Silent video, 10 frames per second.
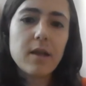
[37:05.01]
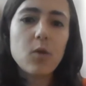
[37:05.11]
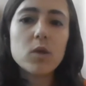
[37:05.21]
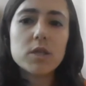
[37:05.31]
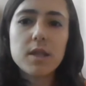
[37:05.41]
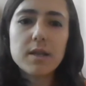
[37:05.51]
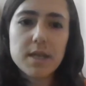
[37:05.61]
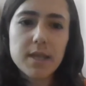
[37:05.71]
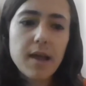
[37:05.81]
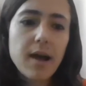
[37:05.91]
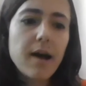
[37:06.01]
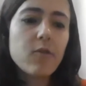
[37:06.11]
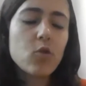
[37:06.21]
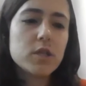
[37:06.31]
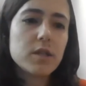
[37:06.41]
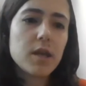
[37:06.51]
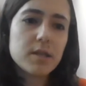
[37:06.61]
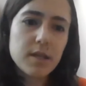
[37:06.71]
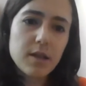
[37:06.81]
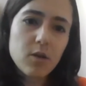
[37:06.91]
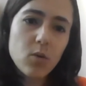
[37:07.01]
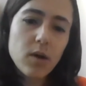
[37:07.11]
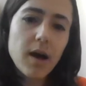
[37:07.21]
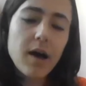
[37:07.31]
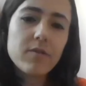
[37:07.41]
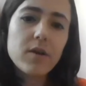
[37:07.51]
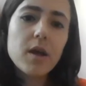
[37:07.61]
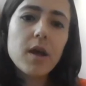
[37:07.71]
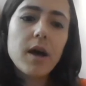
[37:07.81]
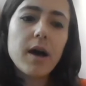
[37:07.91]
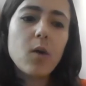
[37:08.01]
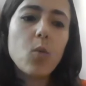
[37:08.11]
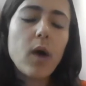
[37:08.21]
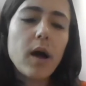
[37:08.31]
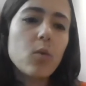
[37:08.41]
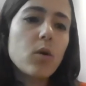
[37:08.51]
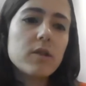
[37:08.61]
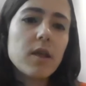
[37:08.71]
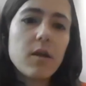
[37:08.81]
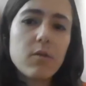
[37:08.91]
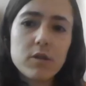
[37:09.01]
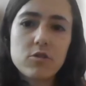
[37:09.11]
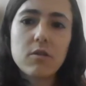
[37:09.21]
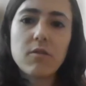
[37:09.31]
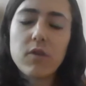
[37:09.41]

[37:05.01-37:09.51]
like which data they have, which data they don't have, uh, and what they are interested.